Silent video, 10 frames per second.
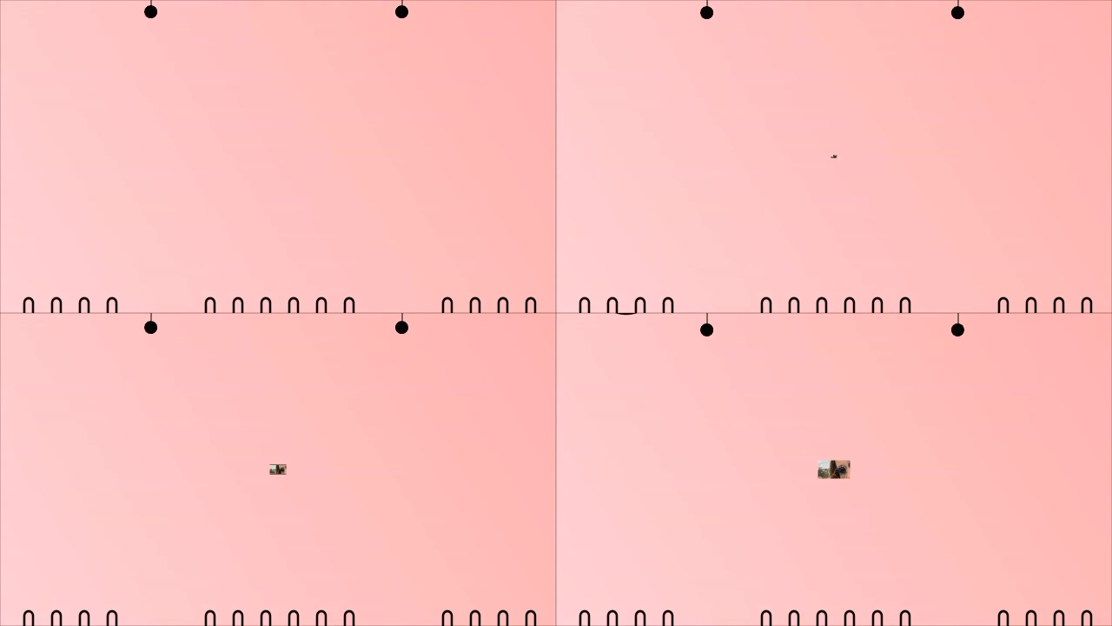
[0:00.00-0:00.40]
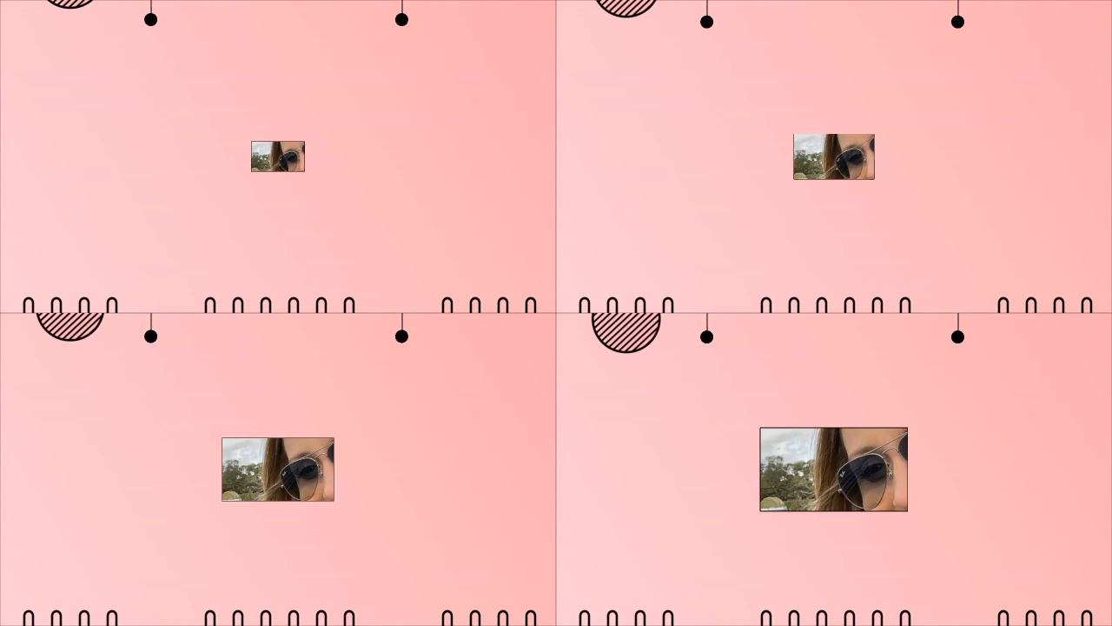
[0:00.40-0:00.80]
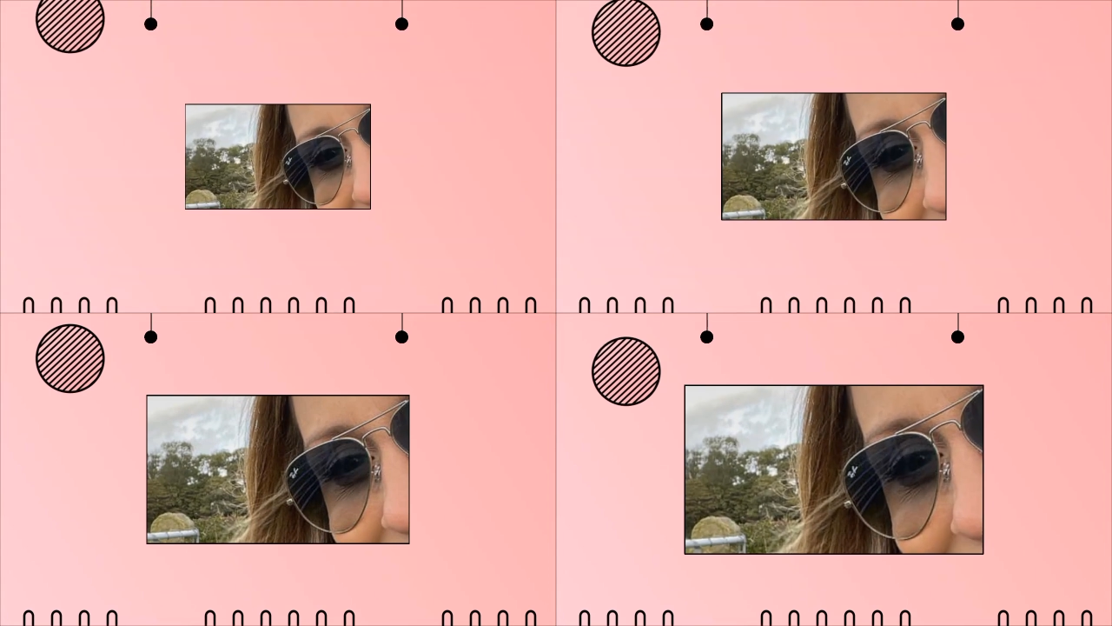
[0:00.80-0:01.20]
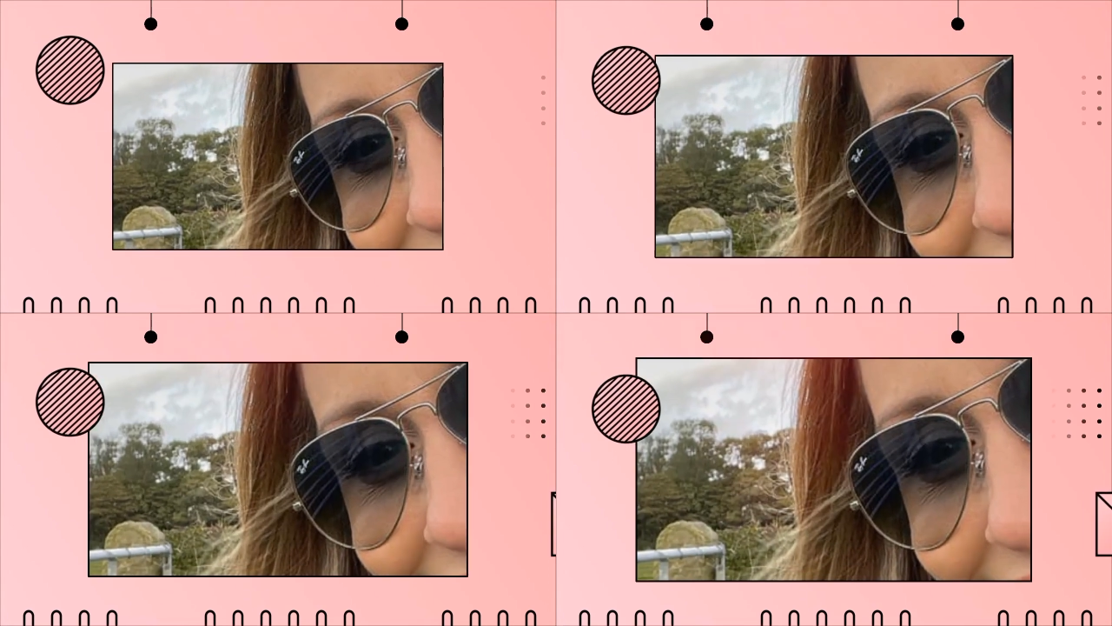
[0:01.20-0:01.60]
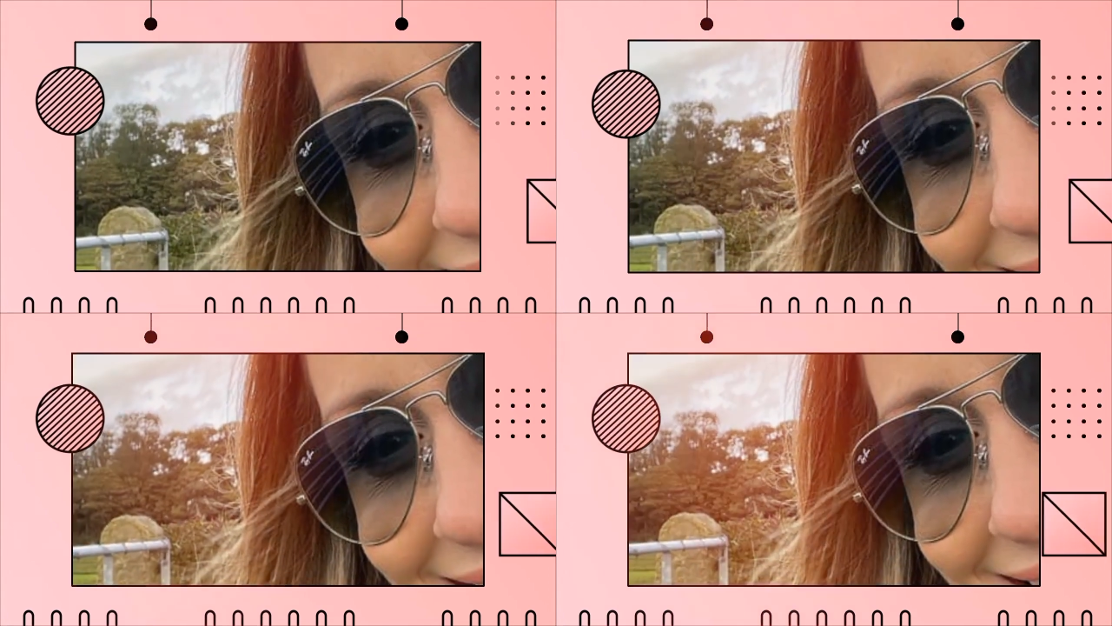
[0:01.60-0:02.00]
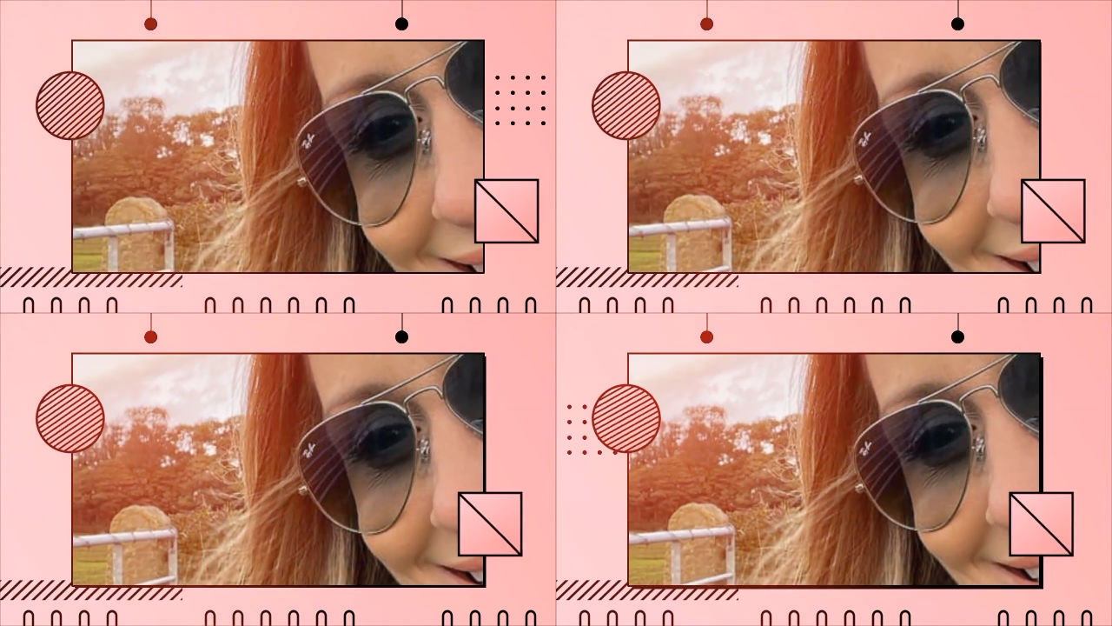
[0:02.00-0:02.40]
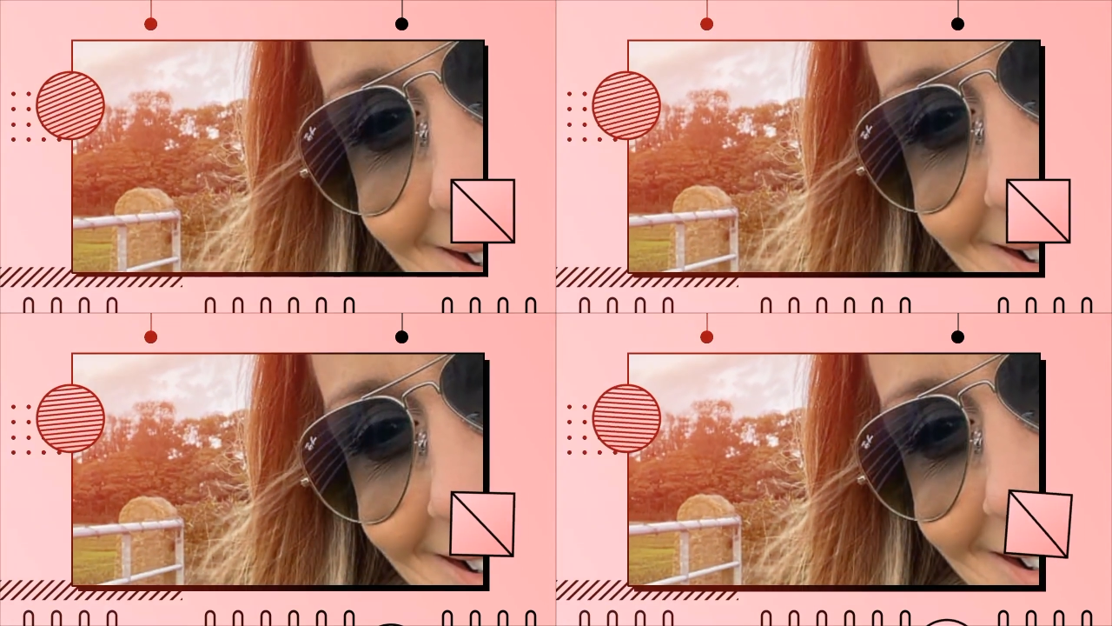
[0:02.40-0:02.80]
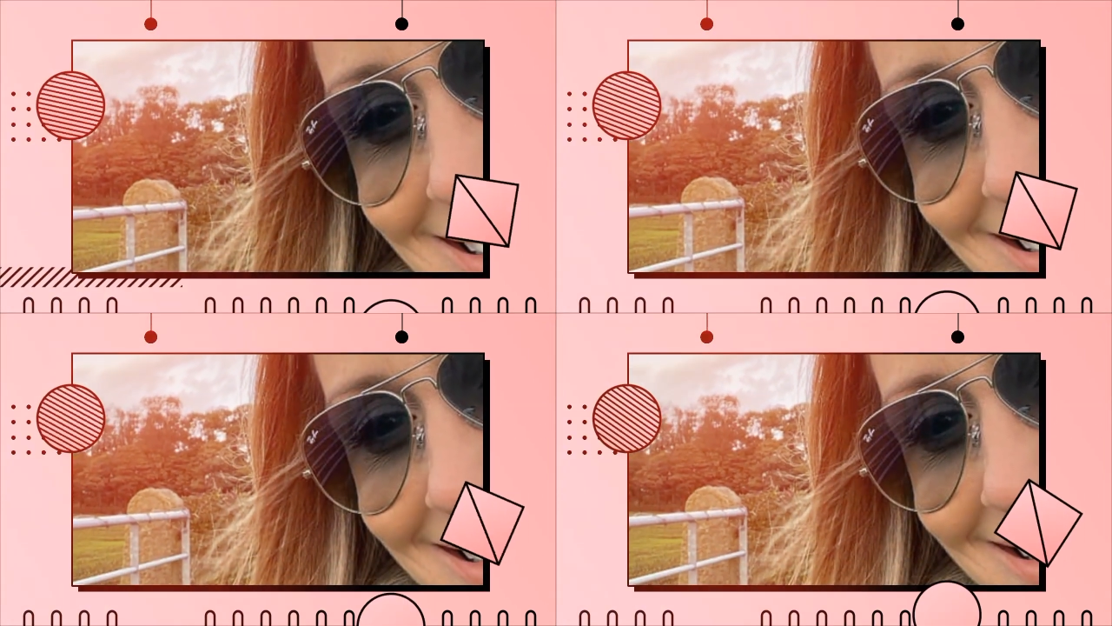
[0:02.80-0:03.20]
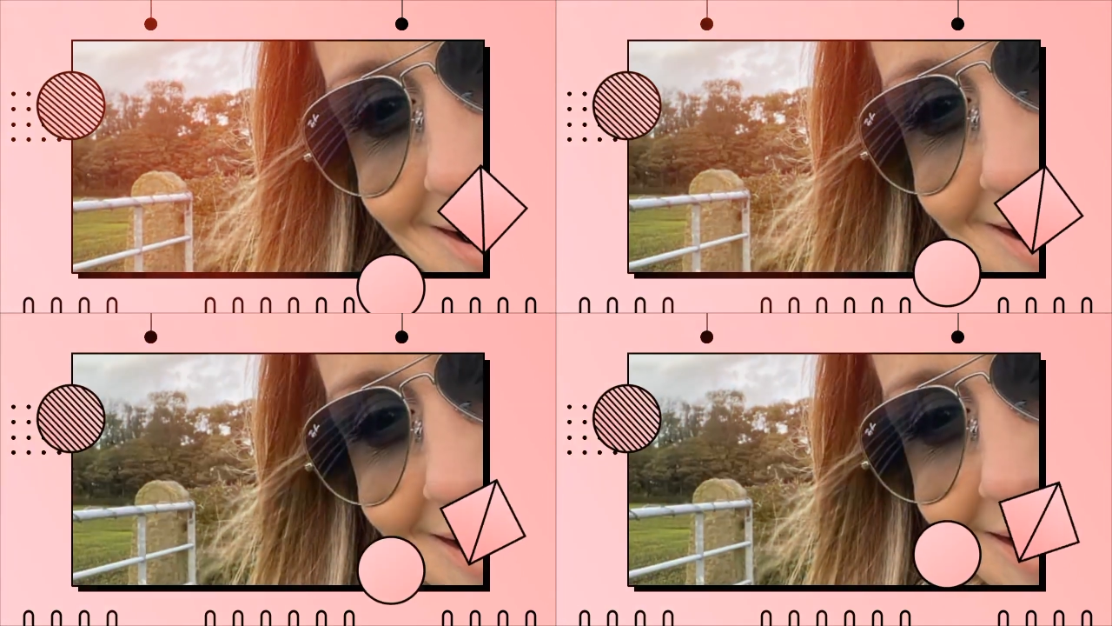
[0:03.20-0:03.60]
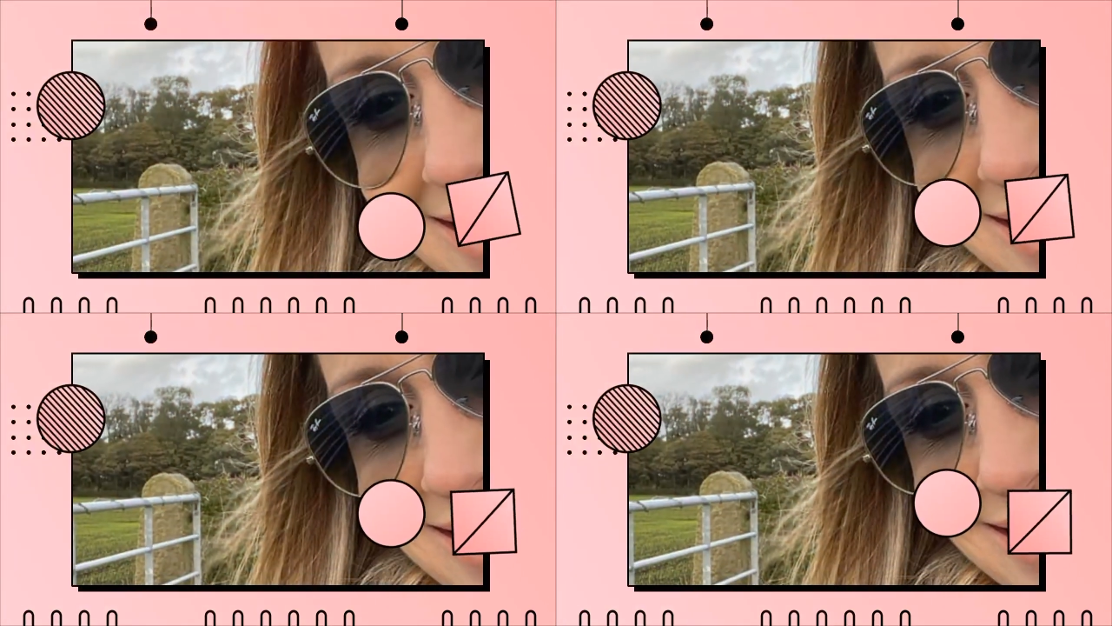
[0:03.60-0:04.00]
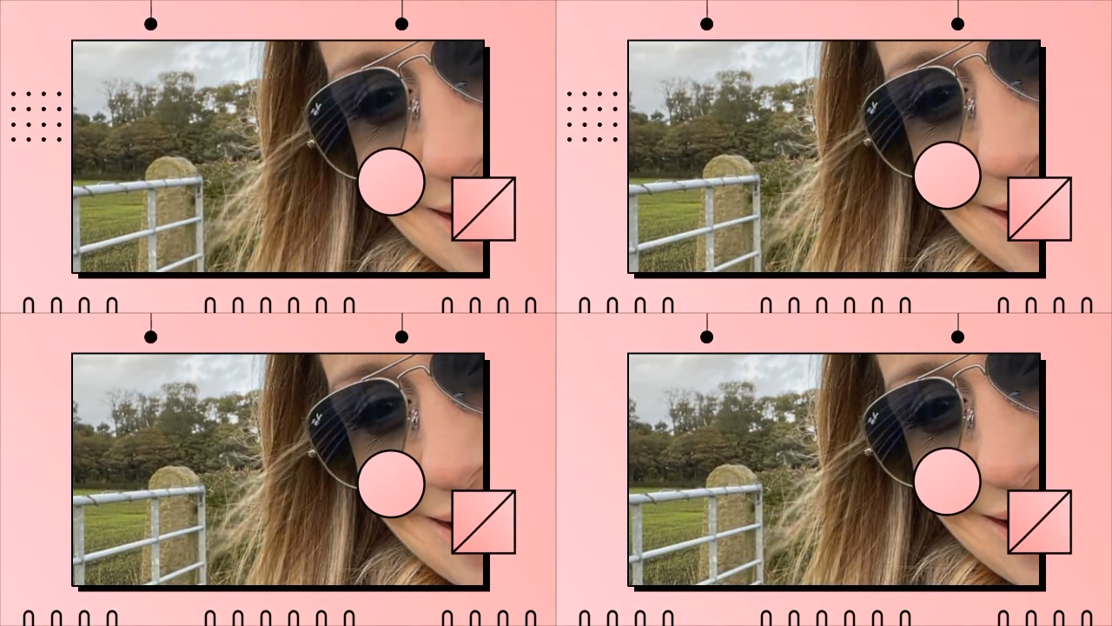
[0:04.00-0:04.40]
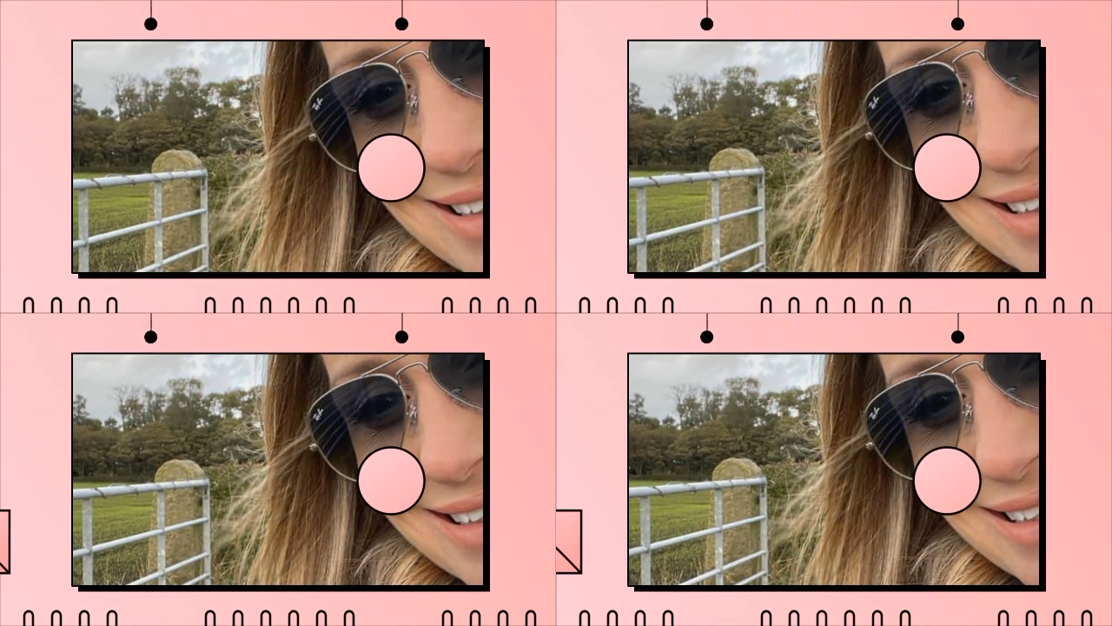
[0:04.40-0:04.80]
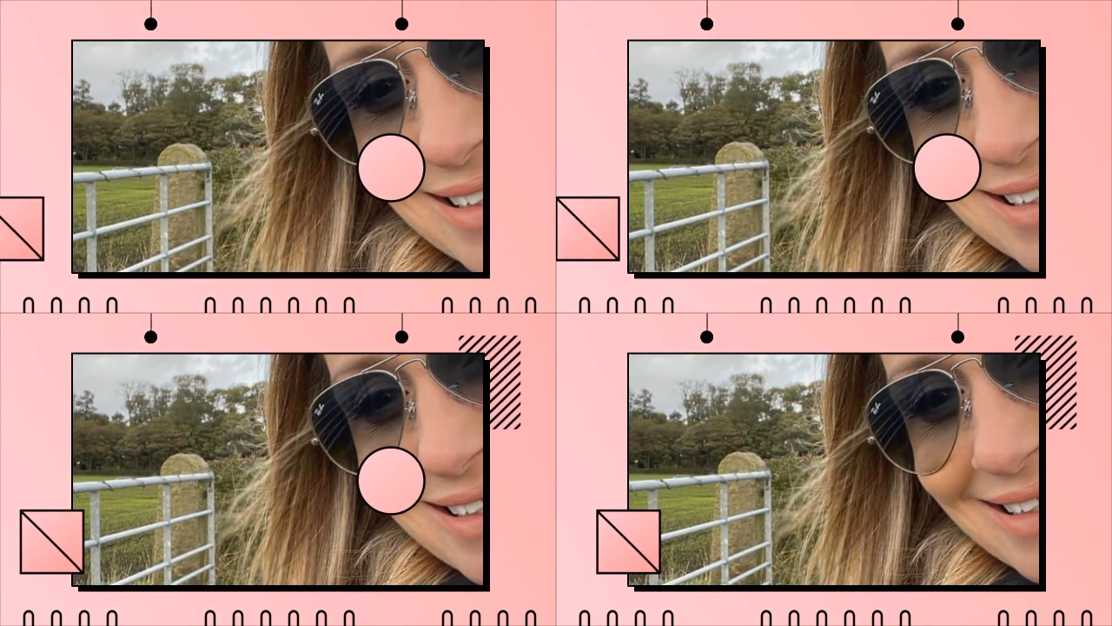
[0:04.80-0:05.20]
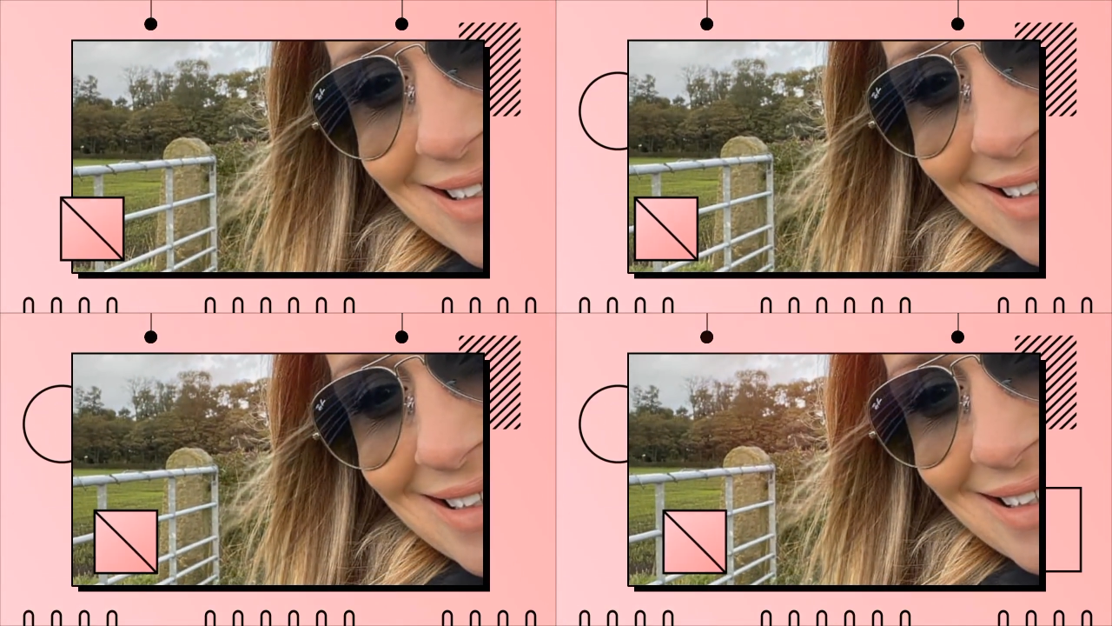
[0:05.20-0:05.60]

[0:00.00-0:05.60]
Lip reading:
No face is visible, so there are no lips to read.